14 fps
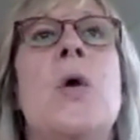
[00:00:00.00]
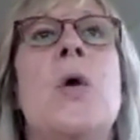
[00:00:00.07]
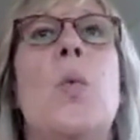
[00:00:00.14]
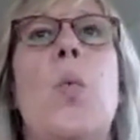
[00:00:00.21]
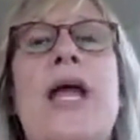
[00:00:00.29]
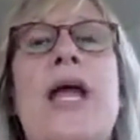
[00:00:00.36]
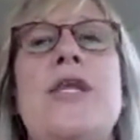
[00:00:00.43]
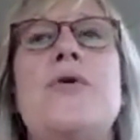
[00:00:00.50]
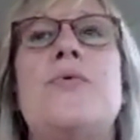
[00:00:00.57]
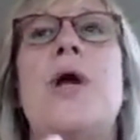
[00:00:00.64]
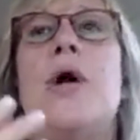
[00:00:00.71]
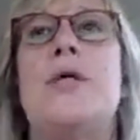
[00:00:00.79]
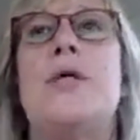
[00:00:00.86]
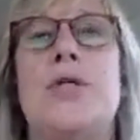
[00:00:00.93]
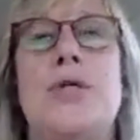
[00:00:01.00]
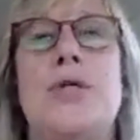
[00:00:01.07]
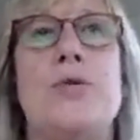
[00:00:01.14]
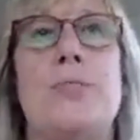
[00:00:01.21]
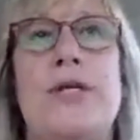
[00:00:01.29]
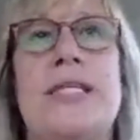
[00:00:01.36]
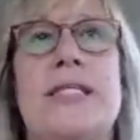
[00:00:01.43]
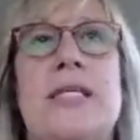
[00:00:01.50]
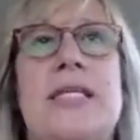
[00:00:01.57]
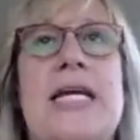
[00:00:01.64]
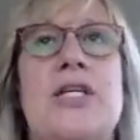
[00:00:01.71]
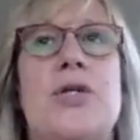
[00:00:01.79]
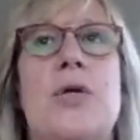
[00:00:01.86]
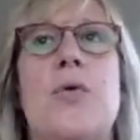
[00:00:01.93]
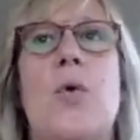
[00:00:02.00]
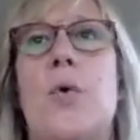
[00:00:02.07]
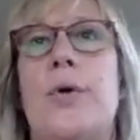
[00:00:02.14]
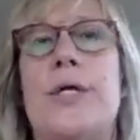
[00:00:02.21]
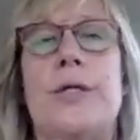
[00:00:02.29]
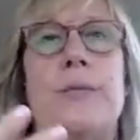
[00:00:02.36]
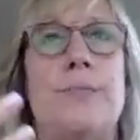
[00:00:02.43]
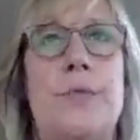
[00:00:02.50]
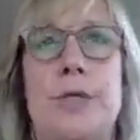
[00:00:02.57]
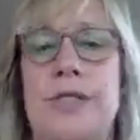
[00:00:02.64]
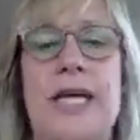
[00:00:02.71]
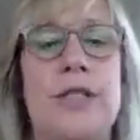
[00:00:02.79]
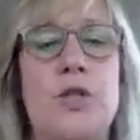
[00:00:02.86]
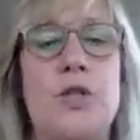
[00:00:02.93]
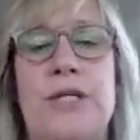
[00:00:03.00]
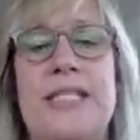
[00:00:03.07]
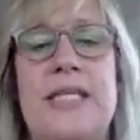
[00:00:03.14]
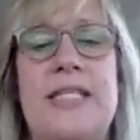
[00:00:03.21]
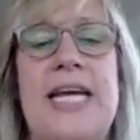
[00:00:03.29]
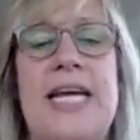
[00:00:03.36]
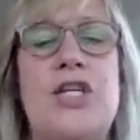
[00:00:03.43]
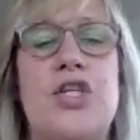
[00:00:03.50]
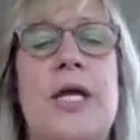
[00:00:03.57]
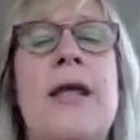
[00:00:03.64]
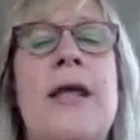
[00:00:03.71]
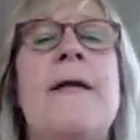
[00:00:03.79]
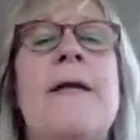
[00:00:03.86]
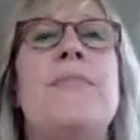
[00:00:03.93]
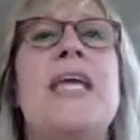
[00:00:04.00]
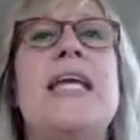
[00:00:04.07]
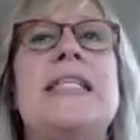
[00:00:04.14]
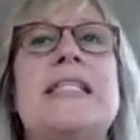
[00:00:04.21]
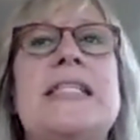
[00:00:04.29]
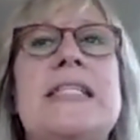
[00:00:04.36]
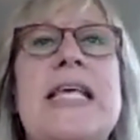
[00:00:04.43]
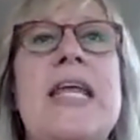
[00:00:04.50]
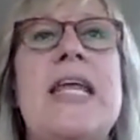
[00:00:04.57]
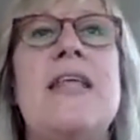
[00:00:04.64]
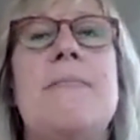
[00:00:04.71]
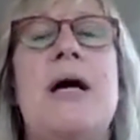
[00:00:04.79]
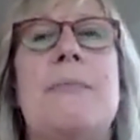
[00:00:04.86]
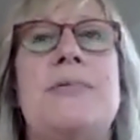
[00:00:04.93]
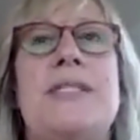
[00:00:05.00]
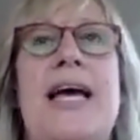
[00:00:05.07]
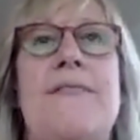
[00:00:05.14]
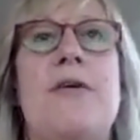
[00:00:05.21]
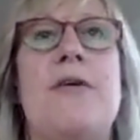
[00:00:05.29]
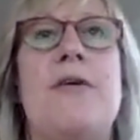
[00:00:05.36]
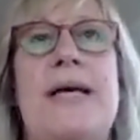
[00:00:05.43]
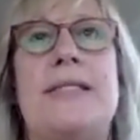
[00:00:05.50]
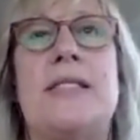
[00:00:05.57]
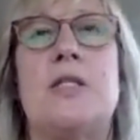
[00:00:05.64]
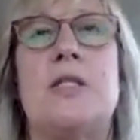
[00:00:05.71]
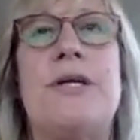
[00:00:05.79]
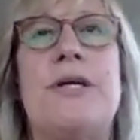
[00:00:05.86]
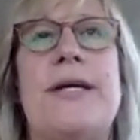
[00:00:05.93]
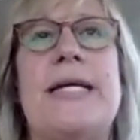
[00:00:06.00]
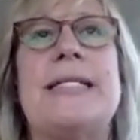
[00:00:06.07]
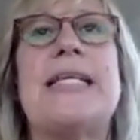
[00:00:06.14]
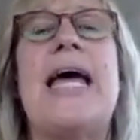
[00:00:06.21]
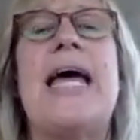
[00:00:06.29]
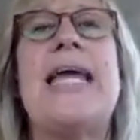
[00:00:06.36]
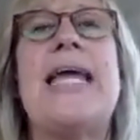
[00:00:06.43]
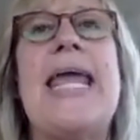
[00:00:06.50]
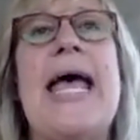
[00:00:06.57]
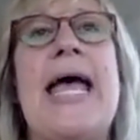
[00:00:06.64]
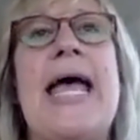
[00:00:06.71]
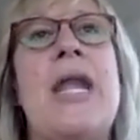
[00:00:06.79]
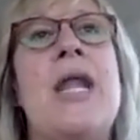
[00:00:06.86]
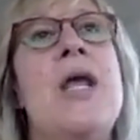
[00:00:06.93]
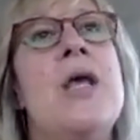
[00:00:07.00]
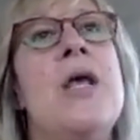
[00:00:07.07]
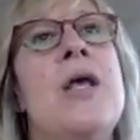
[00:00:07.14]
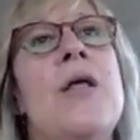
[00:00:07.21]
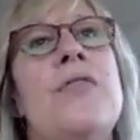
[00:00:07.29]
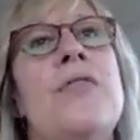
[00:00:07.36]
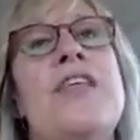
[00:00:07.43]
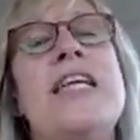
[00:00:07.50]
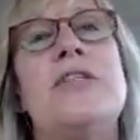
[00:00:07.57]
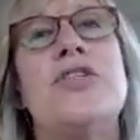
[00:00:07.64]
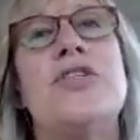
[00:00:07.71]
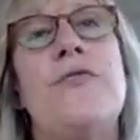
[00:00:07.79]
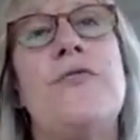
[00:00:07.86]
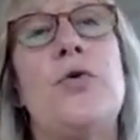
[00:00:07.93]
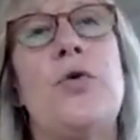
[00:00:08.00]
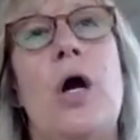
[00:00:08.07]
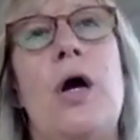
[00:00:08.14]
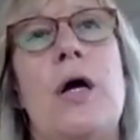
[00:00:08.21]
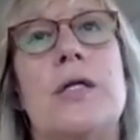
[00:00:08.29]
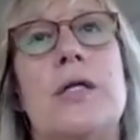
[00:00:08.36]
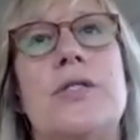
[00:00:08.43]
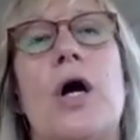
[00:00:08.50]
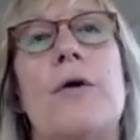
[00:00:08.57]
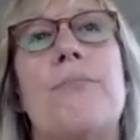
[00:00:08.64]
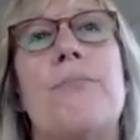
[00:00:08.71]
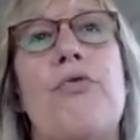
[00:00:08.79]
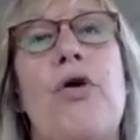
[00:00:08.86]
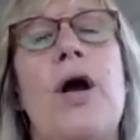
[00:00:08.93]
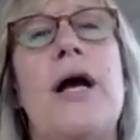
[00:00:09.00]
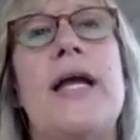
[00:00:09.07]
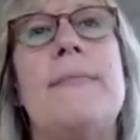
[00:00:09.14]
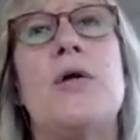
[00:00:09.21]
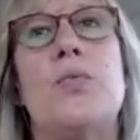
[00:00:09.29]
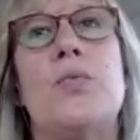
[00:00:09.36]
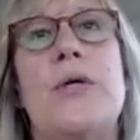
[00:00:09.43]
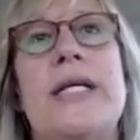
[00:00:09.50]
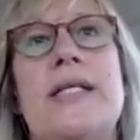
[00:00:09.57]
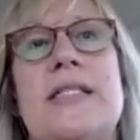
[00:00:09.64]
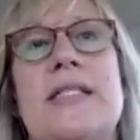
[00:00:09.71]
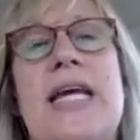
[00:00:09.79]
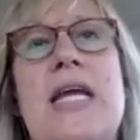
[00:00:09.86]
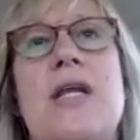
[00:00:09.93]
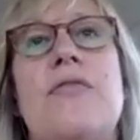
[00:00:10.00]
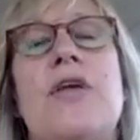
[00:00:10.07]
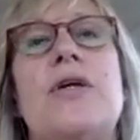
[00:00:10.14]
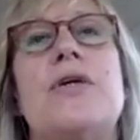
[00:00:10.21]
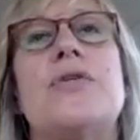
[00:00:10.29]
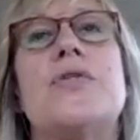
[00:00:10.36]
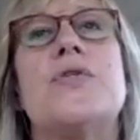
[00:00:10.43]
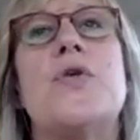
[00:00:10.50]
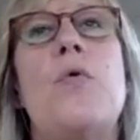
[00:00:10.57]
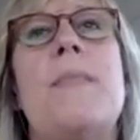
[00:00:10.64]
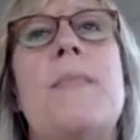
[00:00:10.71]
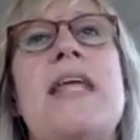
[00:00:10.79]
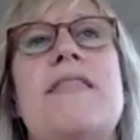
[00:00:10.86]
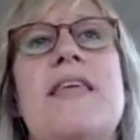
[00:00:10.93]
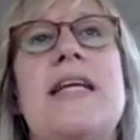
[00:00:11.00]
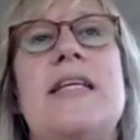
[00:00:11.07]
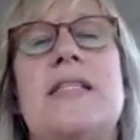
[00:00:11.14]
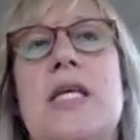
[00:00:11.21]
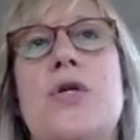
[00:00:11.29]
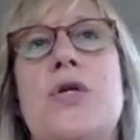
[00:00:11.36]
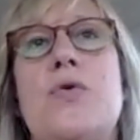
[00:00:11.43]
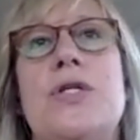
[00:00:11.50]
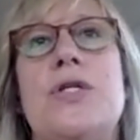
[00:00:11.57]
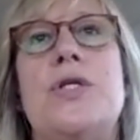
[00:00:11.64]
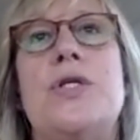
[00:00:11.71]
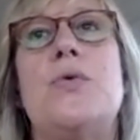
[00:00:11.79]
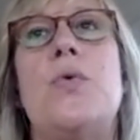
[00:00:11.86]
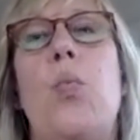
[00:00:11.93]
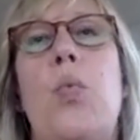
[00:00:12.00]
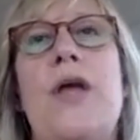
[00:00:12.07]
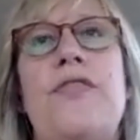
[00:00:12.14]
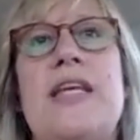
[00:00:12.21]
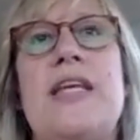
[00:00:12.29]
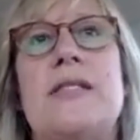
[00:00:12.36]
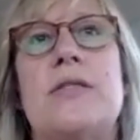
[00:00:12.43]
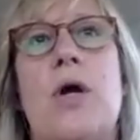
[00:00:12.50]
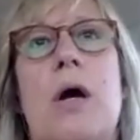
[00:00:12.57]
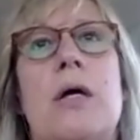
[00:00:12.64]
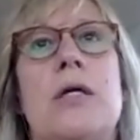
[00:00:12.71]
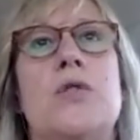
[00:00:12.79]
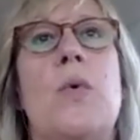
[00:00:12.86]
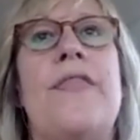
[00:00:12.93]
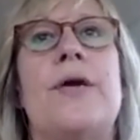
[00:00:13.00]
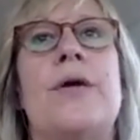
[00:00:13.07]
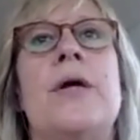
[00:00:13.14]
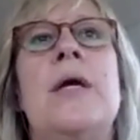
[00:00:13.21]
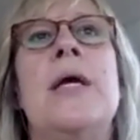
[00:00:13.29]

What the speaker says: when you go and do your presentation or your sales presentation, it's setting them up to have the best experience. And again, these shuffle cards are prime real estate. There are so many things that you can do with these cards, whether